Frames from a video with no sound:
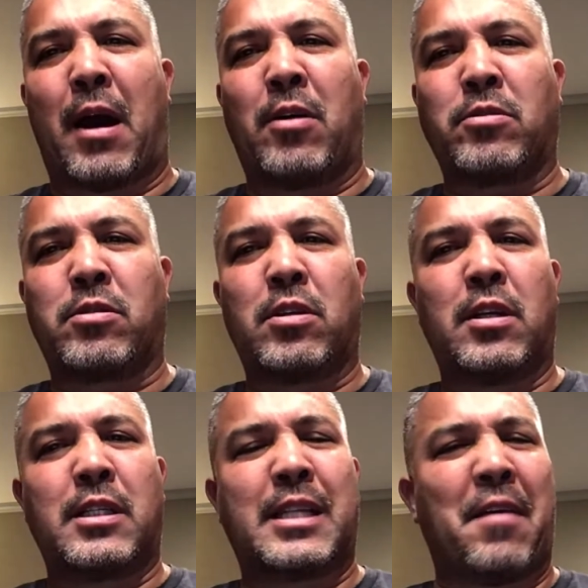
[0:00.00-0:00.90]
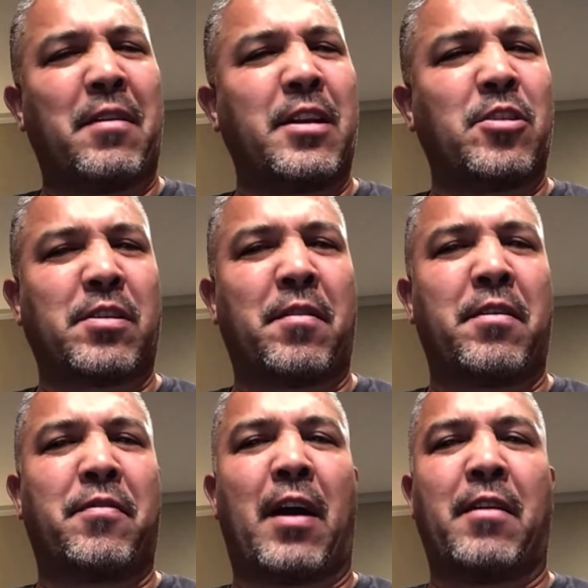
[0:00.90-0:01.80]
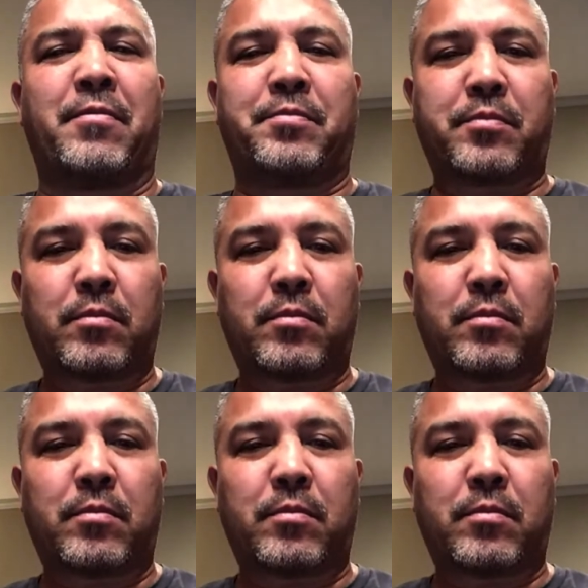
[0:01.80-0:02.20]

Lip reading: pounds, 70 or 75.